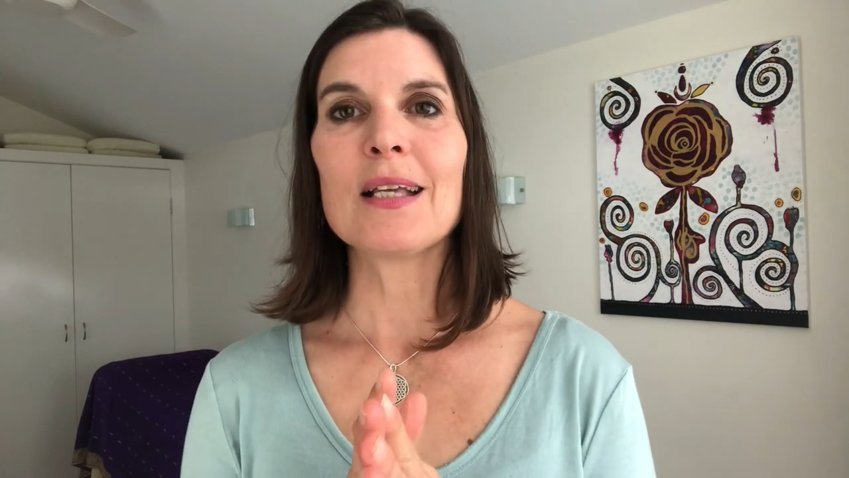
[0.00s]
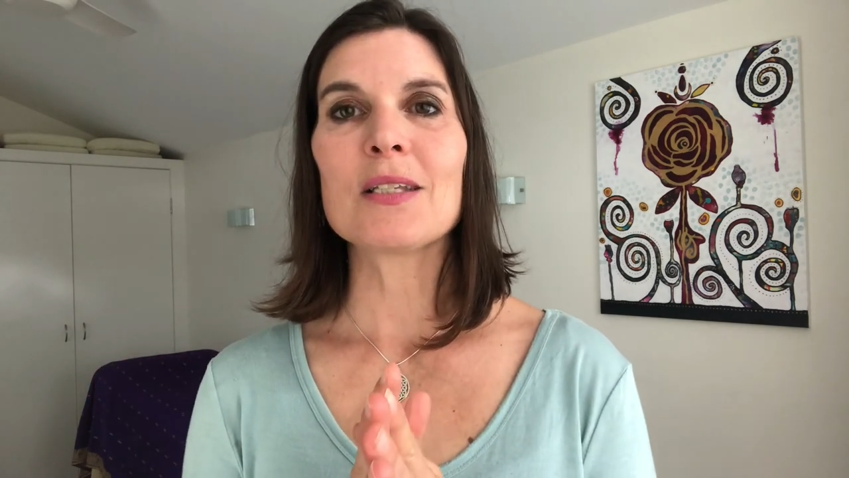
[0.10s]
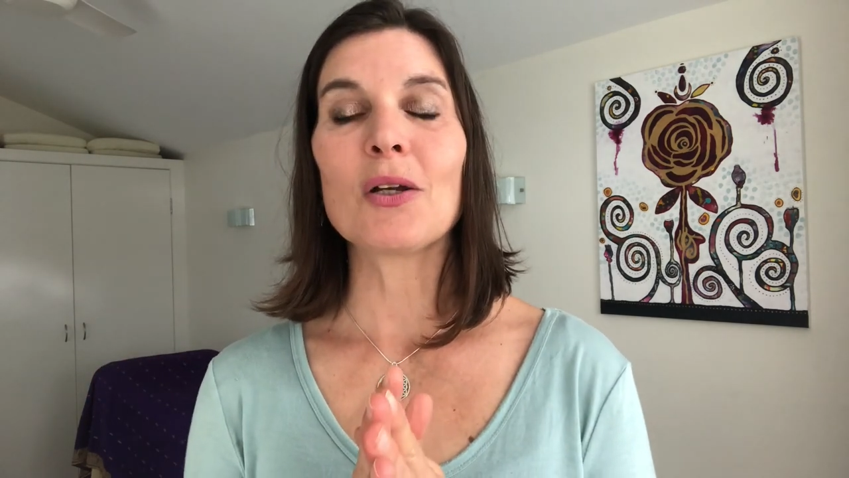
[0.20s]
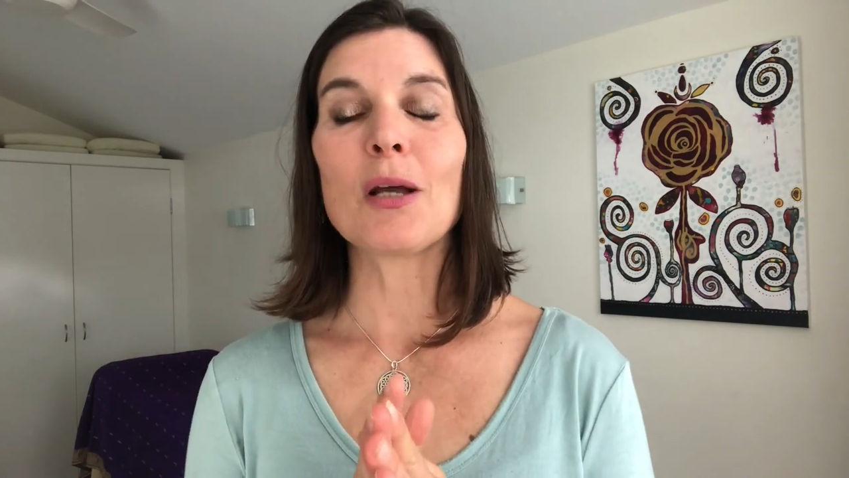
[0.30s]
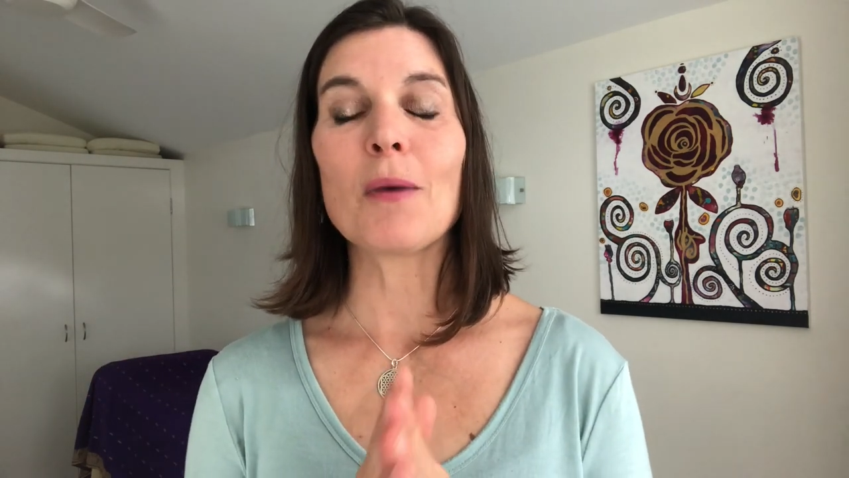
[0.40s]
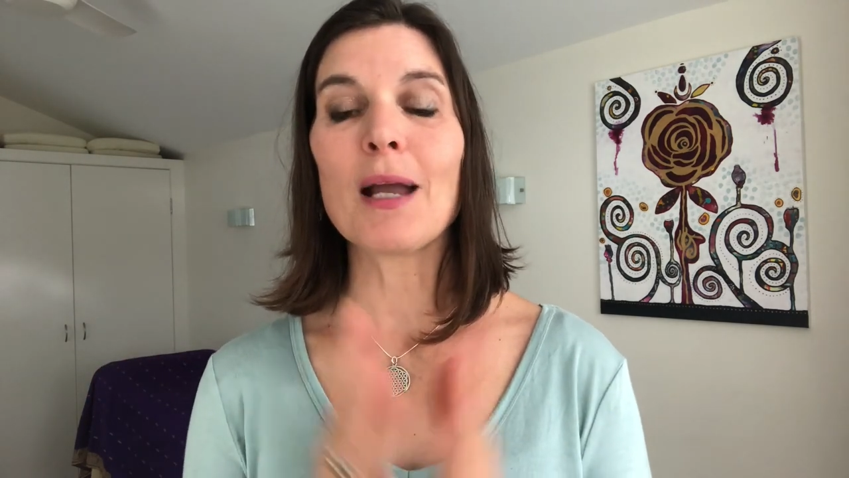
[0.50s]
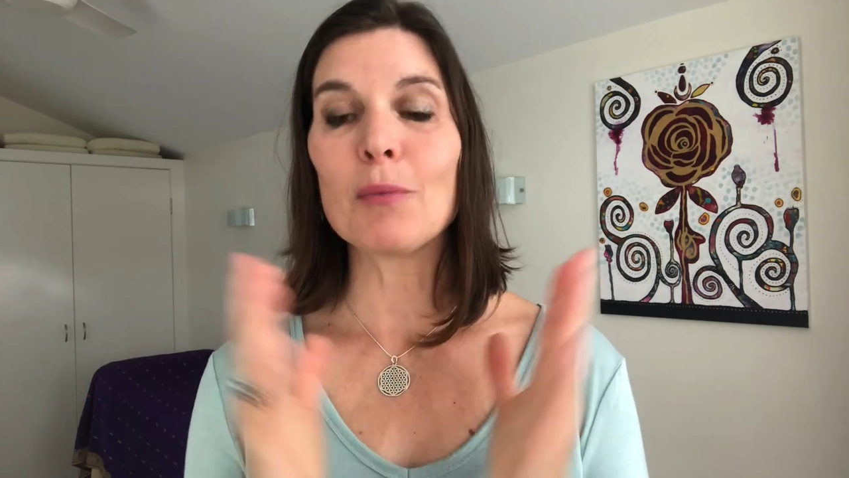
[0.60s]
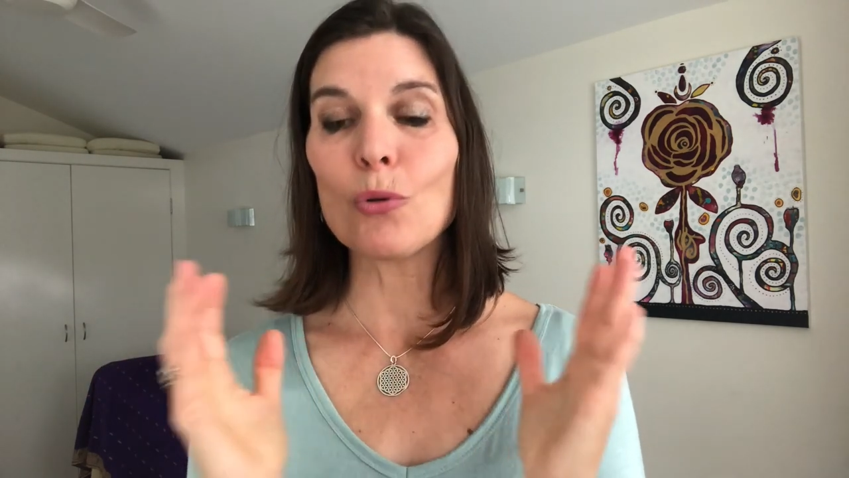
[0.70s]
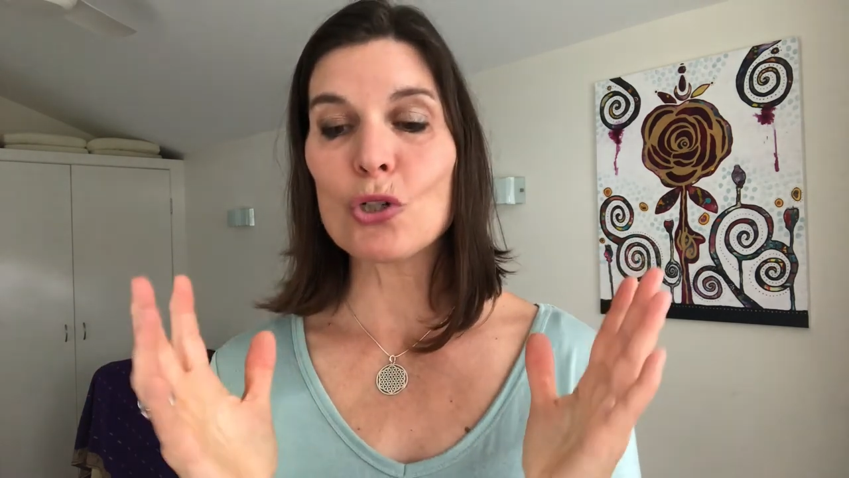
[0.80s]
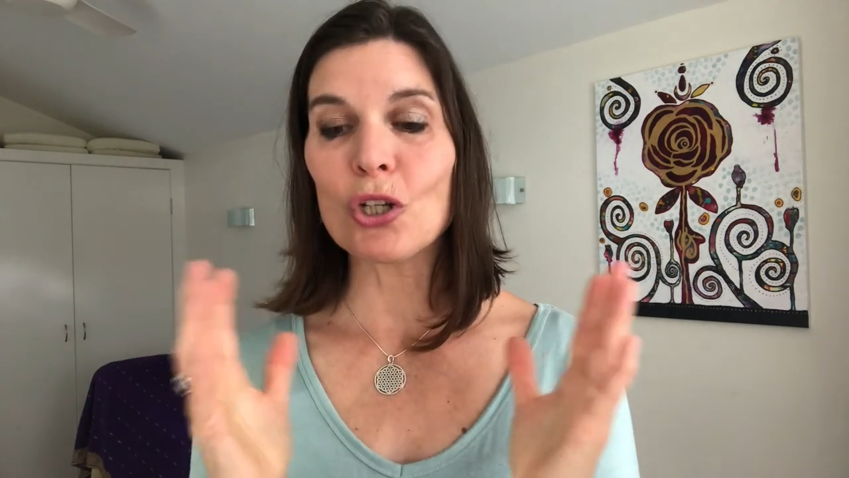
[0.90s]
Sign up. I am
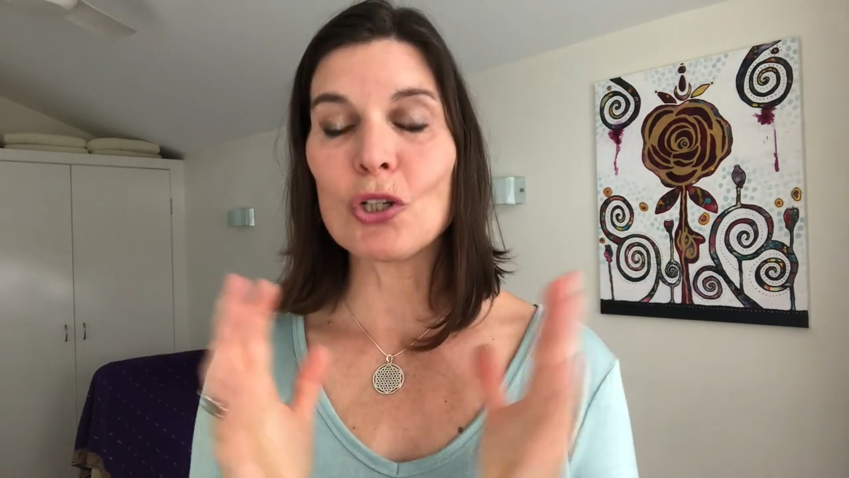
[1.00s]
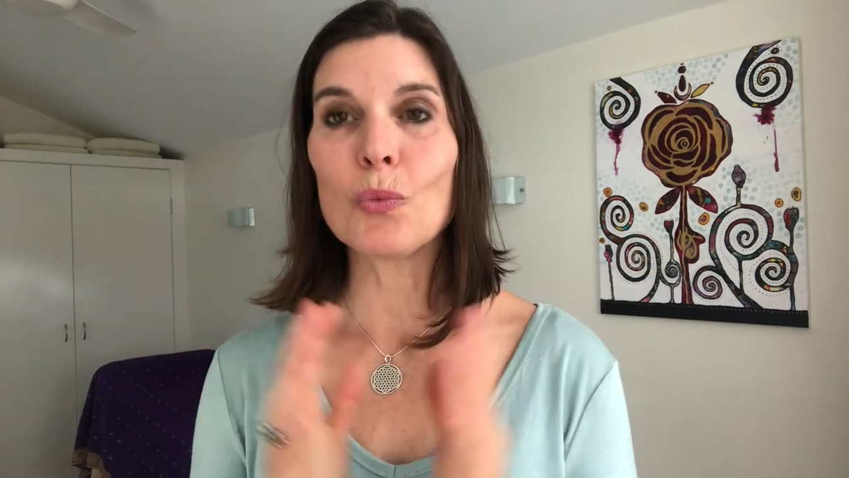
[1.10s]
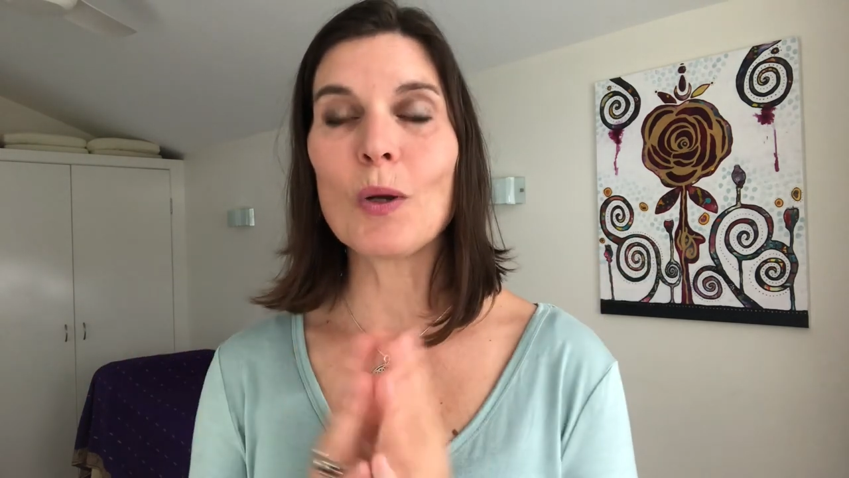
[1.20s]
launching a new